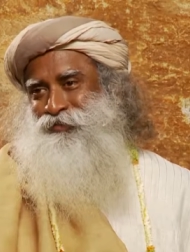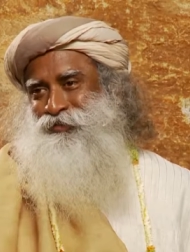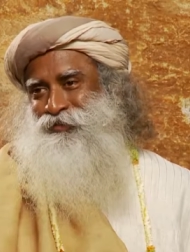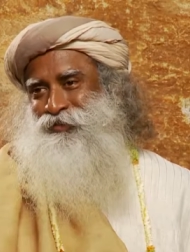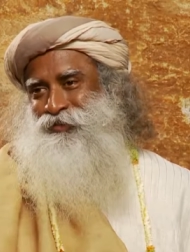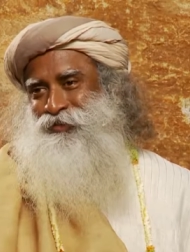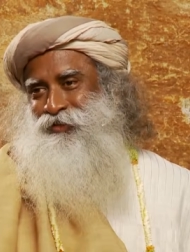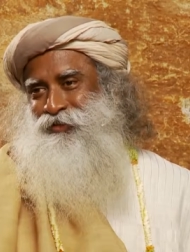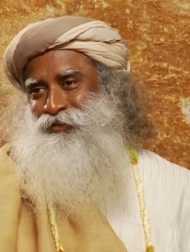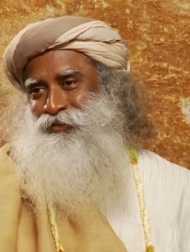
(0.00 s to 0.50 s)

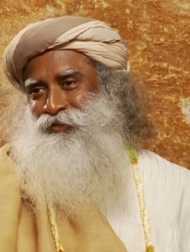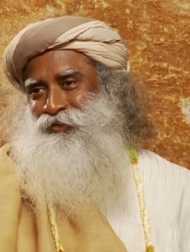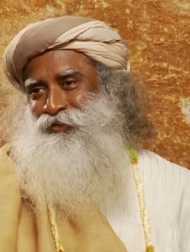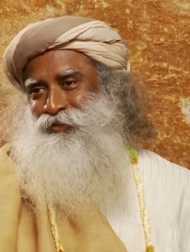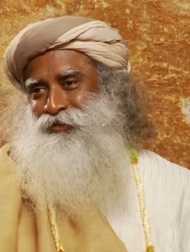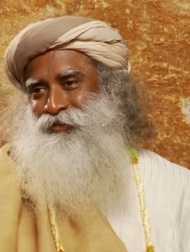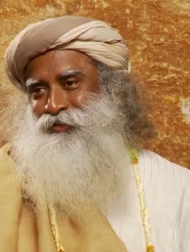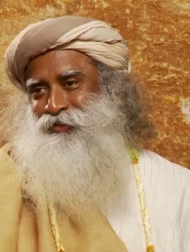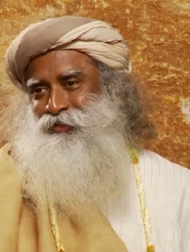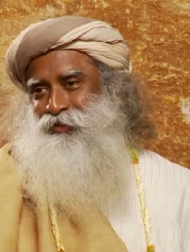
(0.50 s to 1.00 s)
isn't it?
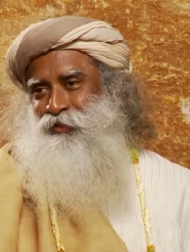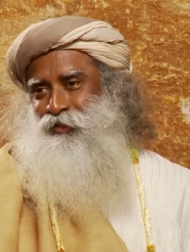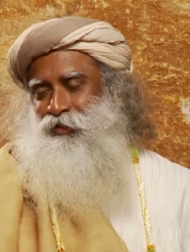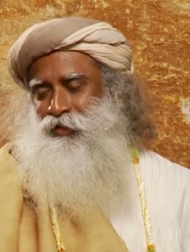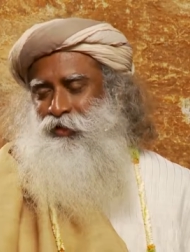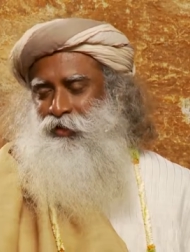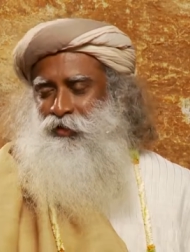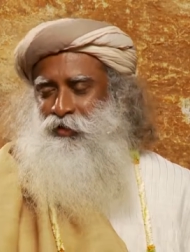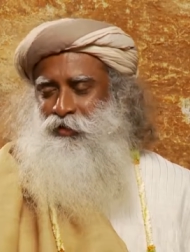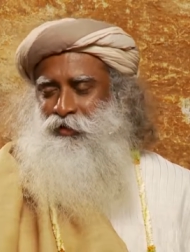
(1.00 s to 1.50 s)

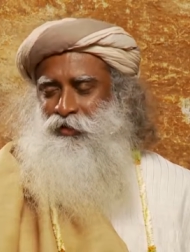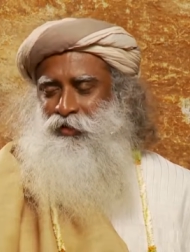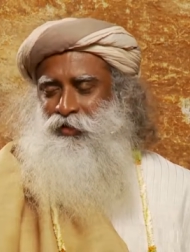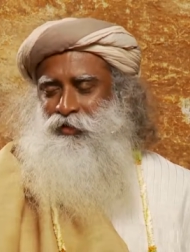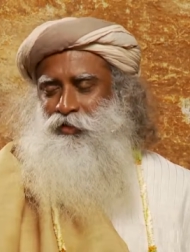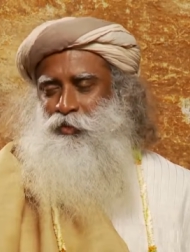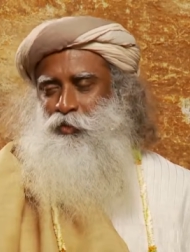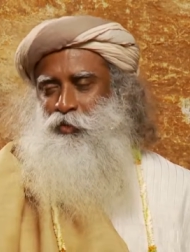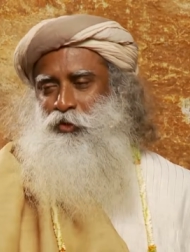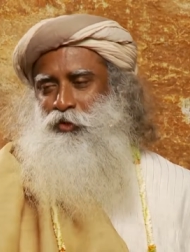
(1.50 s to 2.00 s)
And
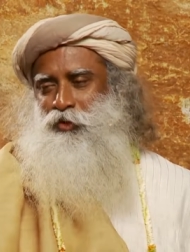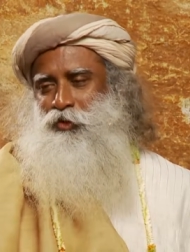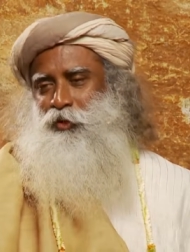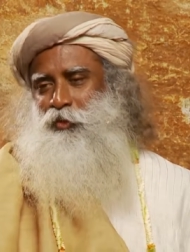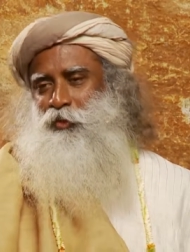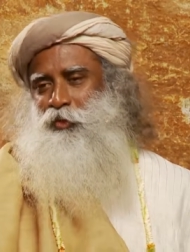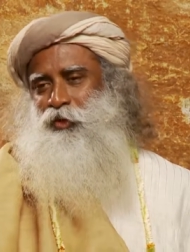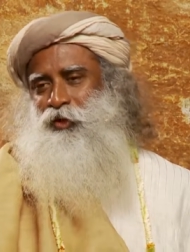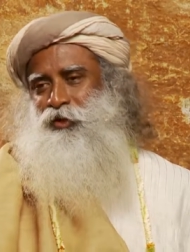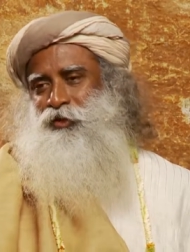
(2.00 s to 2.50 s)
that's
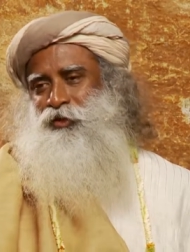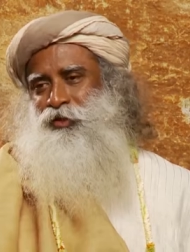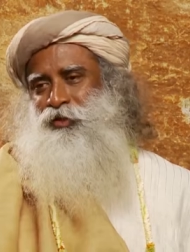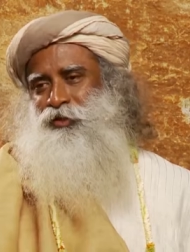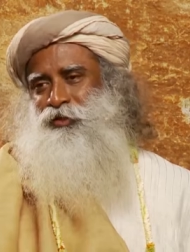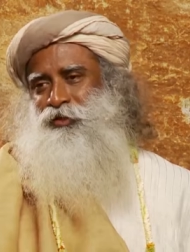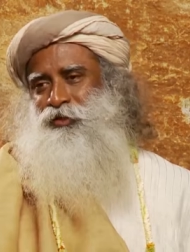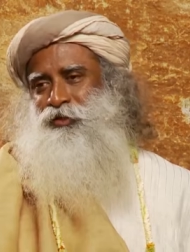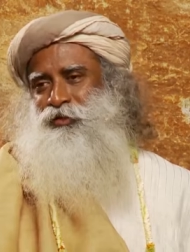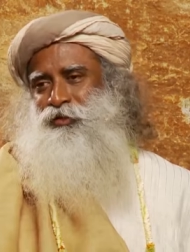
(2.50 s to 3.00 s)
spiritual
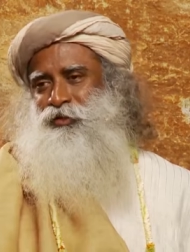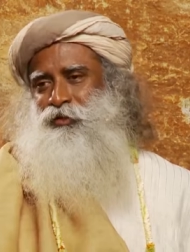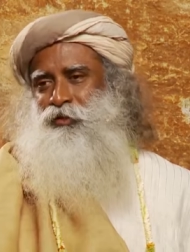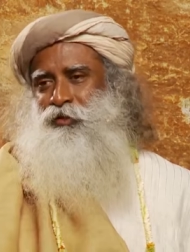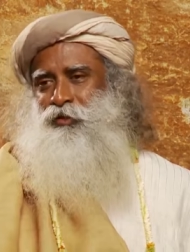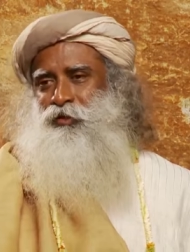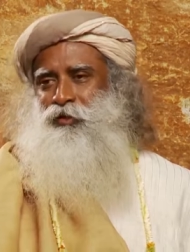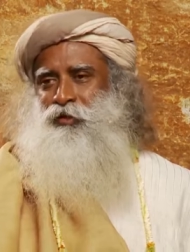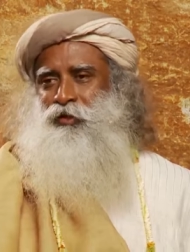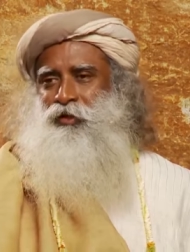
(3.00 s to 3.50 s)
process,
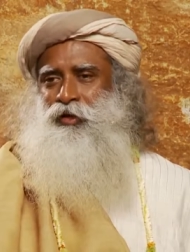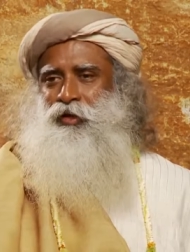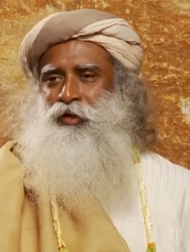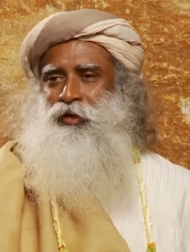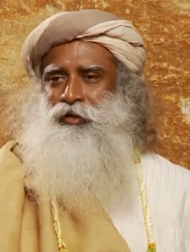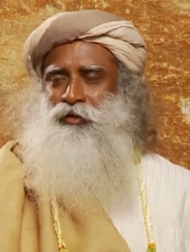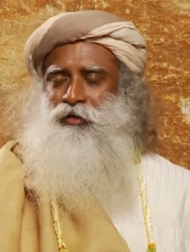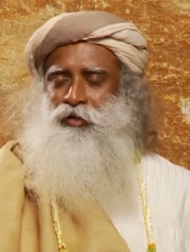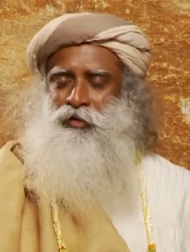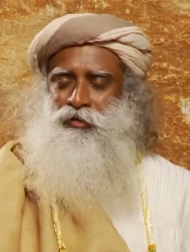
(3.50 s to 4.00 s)

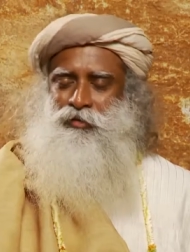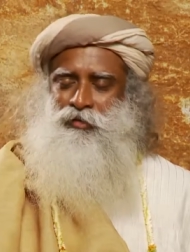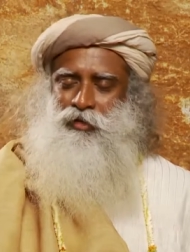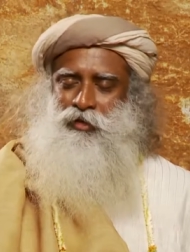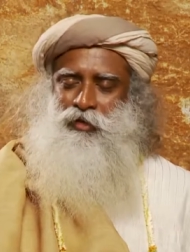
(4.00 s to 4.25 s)
and that's